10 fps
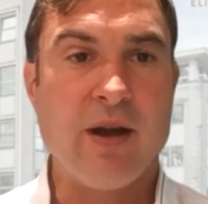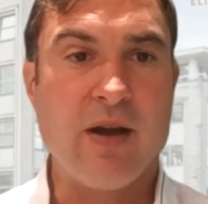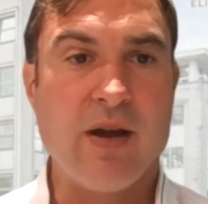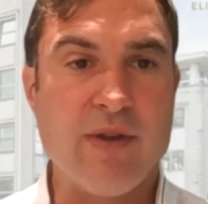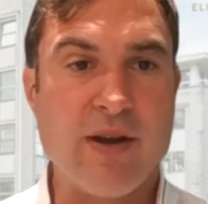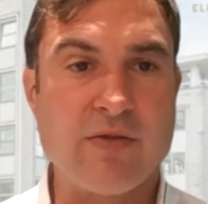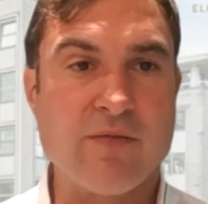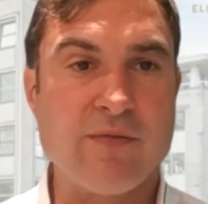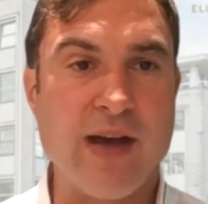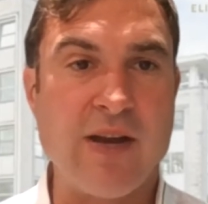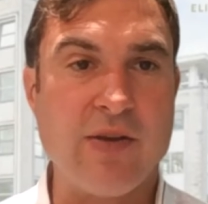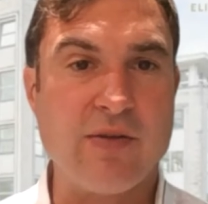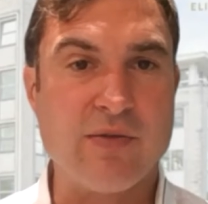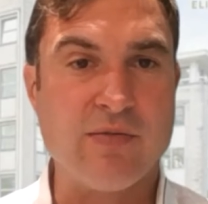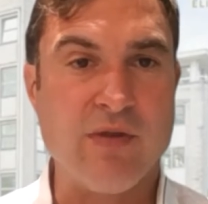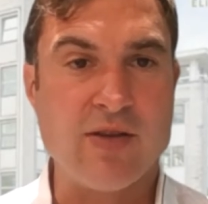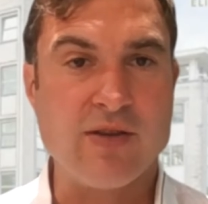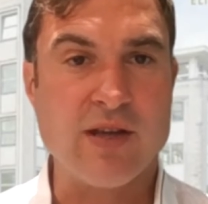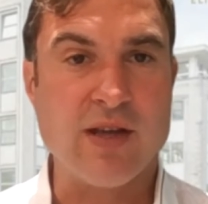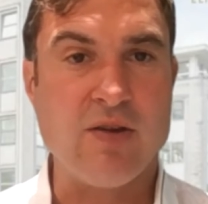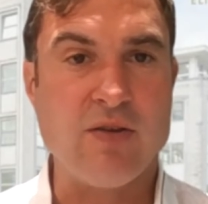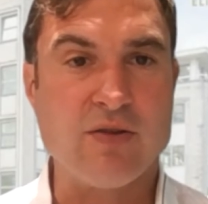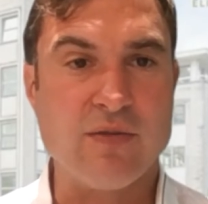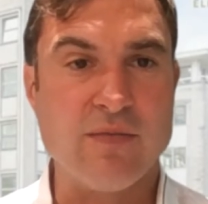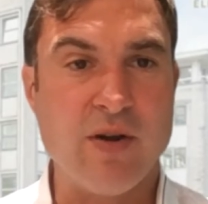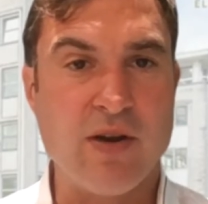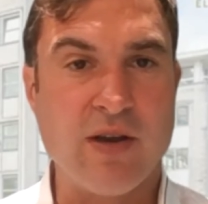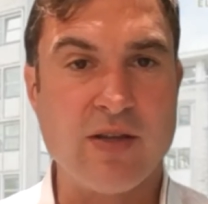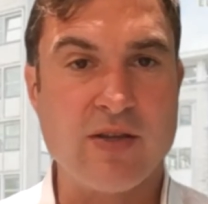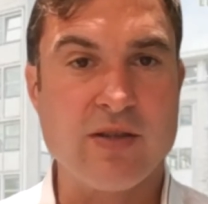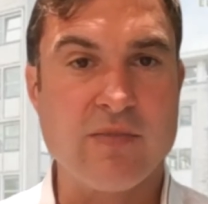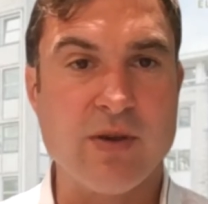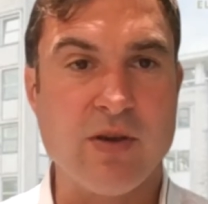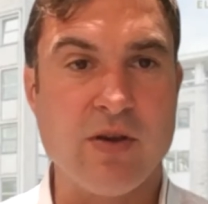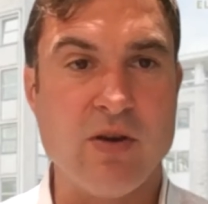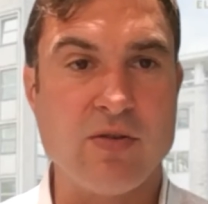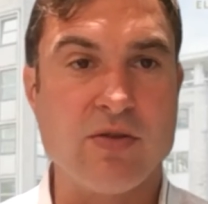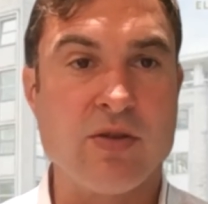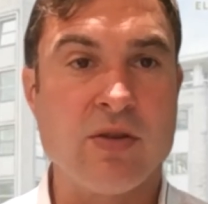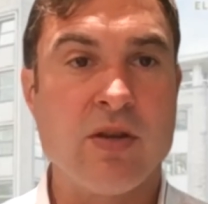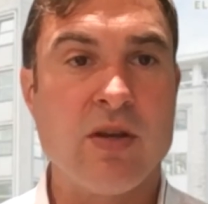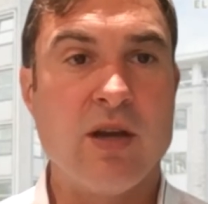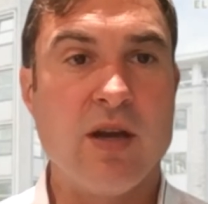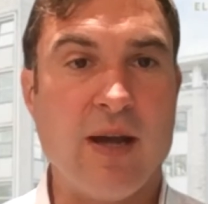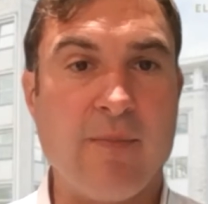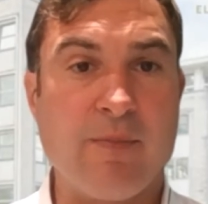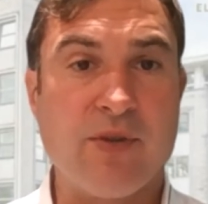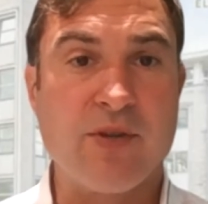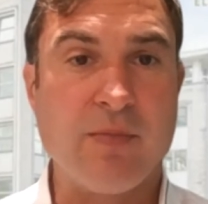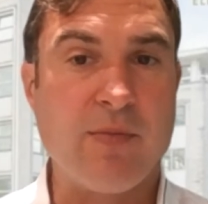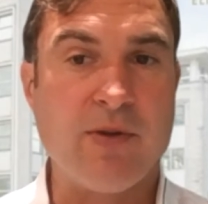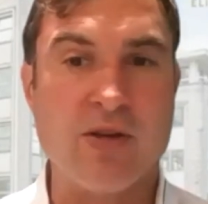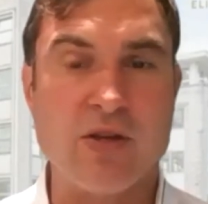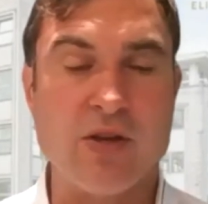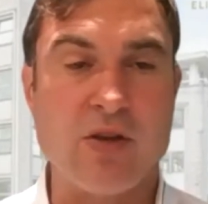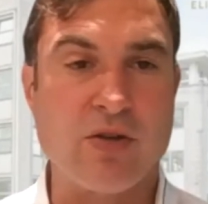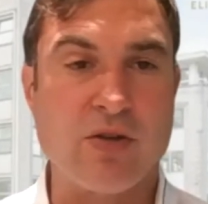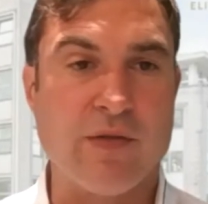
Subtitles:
rental values are rising in lots of markets because simply because of the cost of